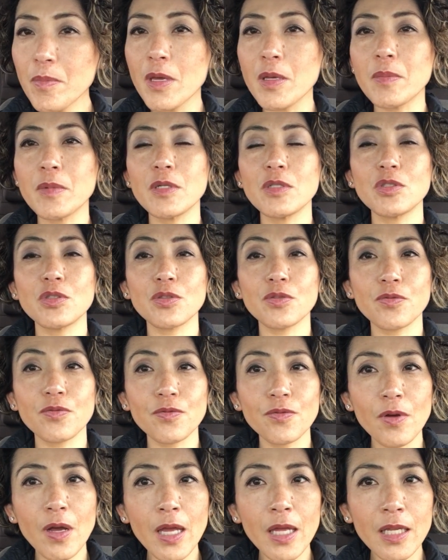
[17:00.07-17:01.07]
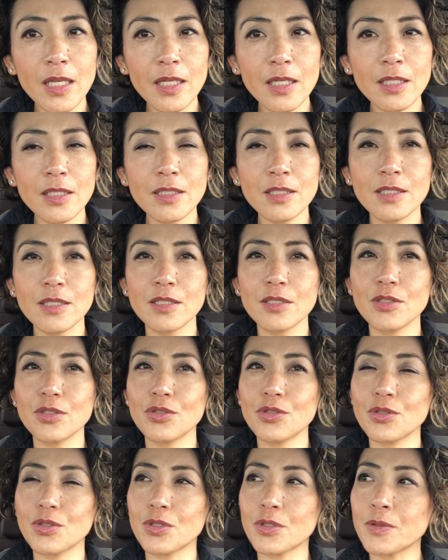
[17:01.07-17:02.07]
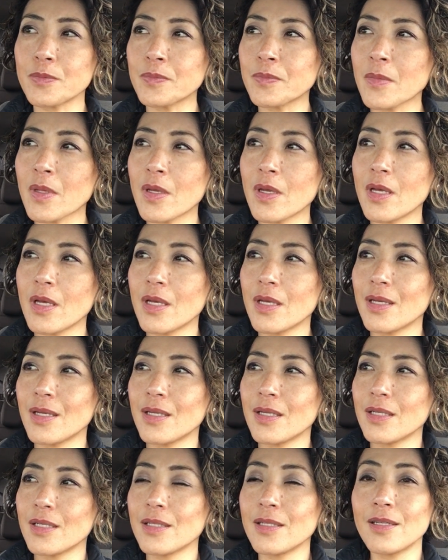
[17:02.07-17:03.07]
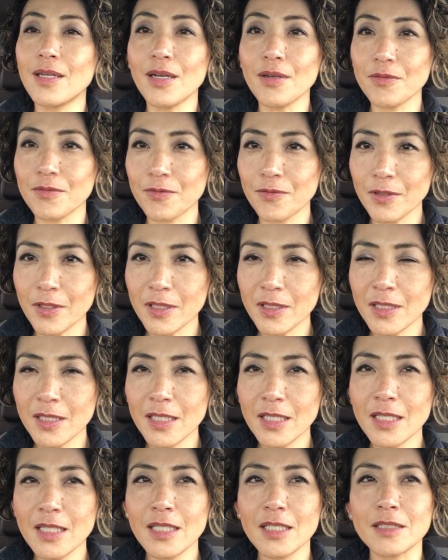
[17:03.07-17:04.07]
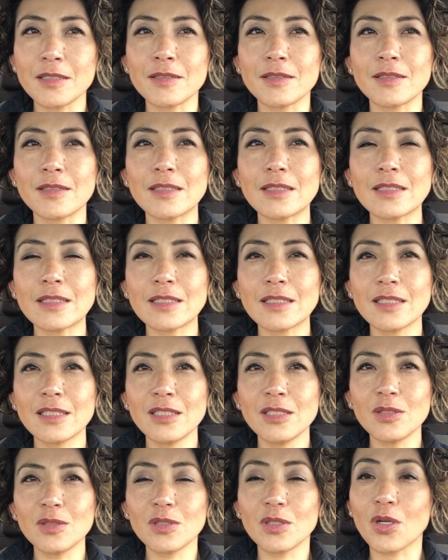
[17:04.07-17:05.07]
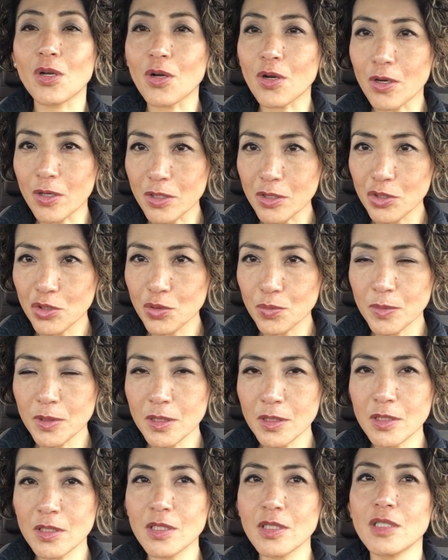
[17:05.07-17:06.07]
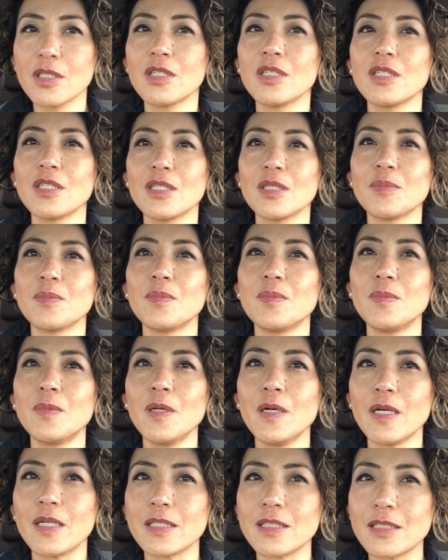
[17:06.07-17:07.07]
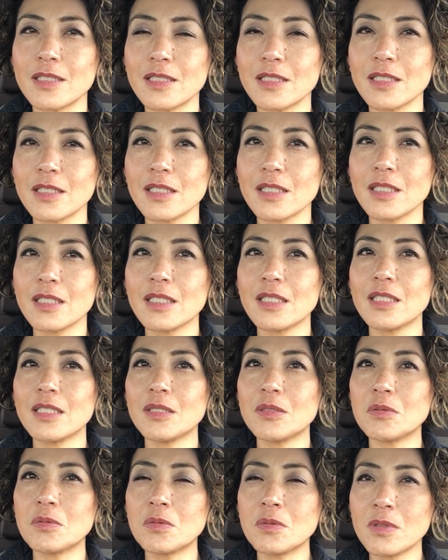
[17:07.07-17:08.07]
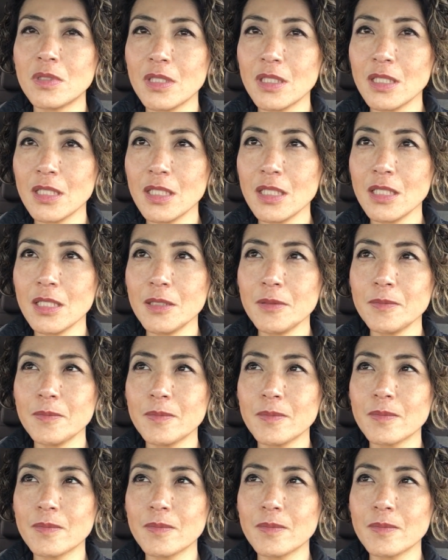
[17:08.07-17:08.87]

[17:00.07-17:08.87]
maybe it's your finance, it's your gut feeling and the encouragement, but it really